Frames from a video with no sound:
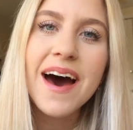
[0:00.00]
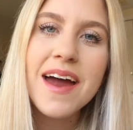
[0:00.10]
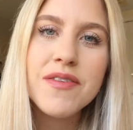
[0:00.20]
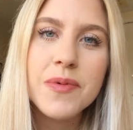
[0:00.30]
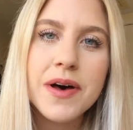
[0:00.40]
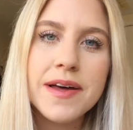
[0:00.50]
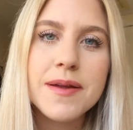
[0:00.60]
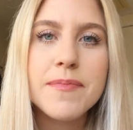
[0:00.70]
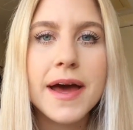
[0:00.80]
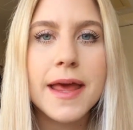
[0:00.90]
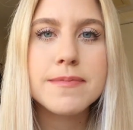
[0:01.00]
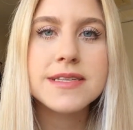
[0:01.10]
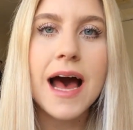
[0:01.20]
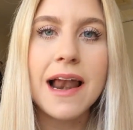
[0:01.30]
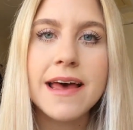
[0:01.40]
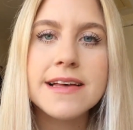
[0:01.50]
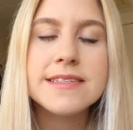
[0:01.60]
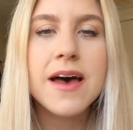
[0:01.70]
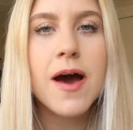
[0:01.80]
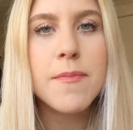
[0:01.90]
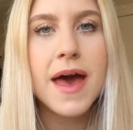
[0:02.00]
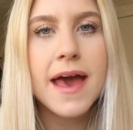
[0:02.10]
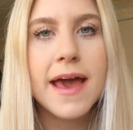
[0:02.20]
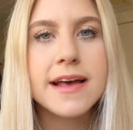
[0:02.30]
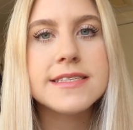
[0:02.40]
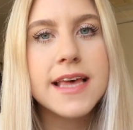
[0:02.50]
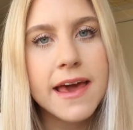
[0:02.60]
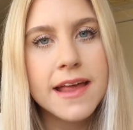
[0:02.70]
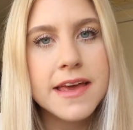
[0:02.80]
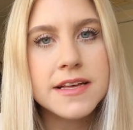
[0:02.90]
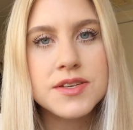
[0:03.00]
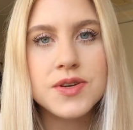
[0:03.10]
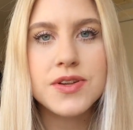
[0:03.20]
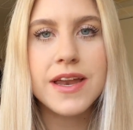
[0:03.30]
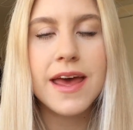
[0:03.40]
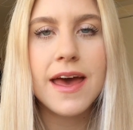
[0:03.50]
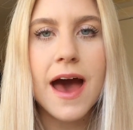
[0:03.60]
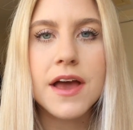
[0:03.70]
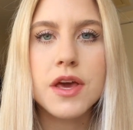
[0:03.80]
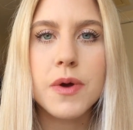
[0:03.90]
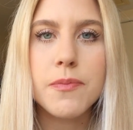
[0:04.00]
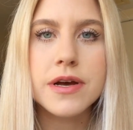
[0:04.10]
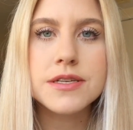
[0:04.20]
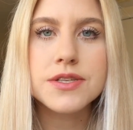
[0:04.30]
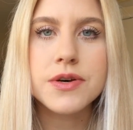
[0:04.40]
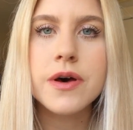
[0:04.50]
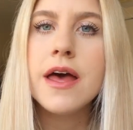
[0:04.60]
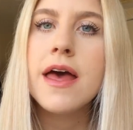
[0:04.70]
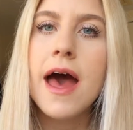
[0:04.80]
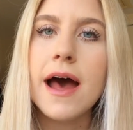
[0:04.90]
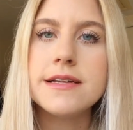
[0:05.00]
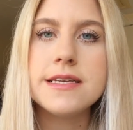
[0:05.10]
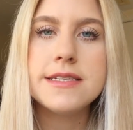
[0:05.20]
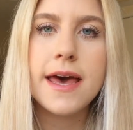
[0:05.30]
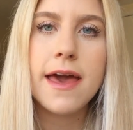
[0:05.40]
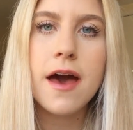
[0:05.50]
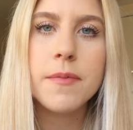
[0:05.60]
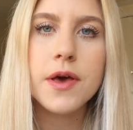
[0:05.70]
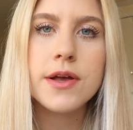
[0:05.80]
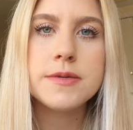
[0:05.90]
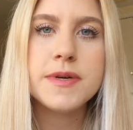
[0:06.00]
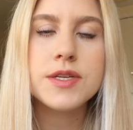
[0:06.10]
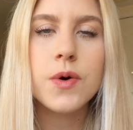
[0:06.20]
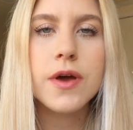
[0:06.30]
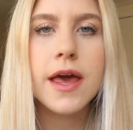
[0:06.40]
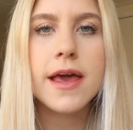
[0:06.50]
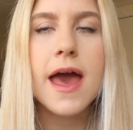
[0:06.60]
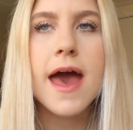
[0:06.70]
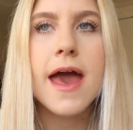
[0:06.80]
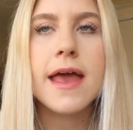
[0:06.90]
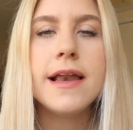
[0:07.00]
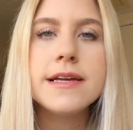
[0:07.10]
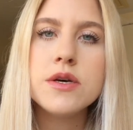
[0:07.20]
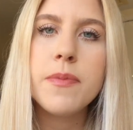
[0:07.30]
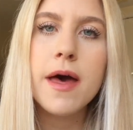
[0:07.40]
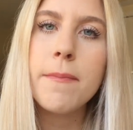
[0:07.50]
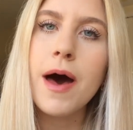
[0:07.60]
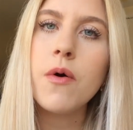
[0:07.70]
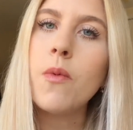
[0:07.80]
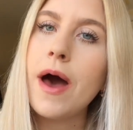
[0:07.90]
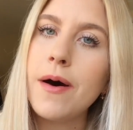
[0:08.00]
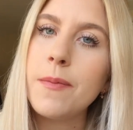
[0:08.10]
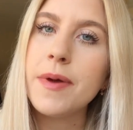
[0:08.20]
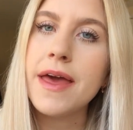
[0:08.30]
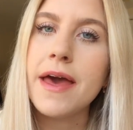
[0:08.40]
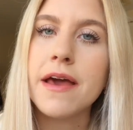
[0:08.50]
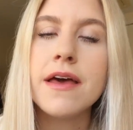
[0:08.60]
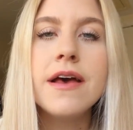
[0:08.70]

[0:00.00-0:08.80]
Hi everyone, my name's Alice. I'm a second year student here at UWE Bristol, and today I'm going to be talking a little bit about wellbeing.